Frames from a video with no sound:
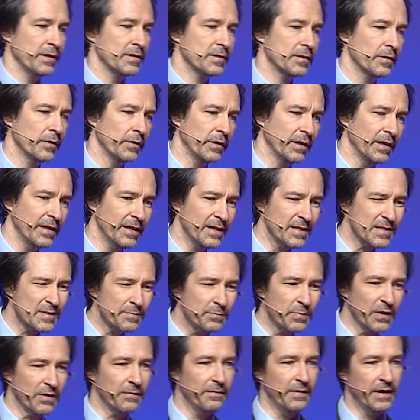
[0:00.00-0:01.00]
So it is
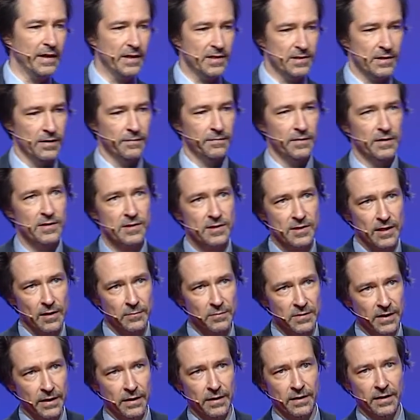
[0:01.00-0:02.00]
pervasive. It's
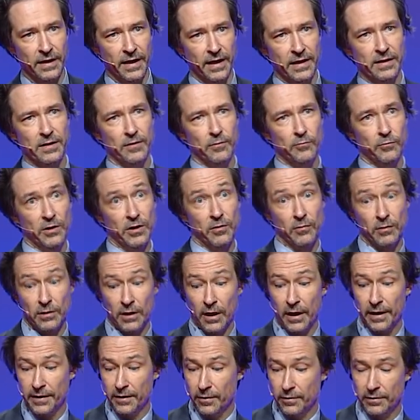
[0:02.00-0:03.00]
something that we
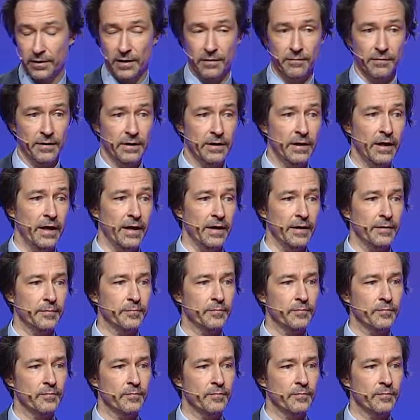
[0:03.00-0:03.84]
rely on every day.